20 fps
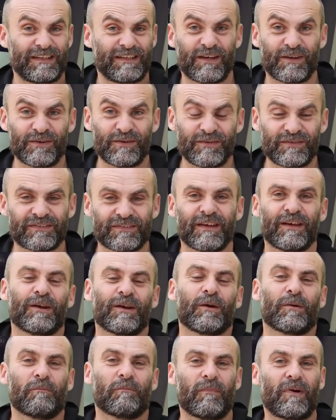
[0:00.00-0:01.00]
knows,
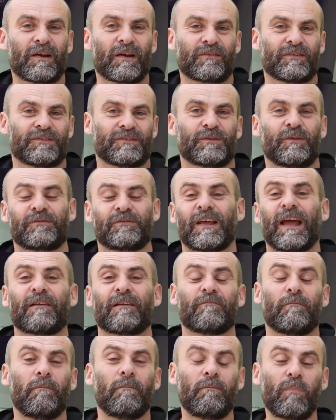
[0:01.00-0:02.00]
Microsoft had
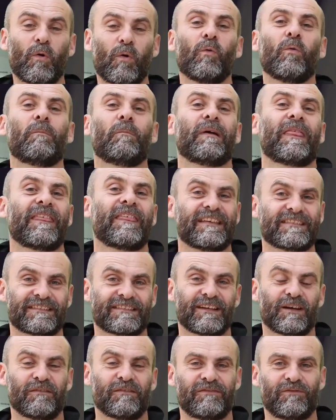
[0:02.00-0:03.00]
bought
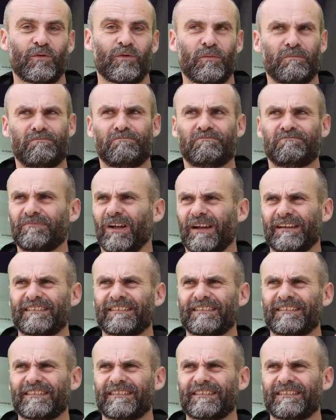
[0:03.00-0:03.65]
Bethesda for like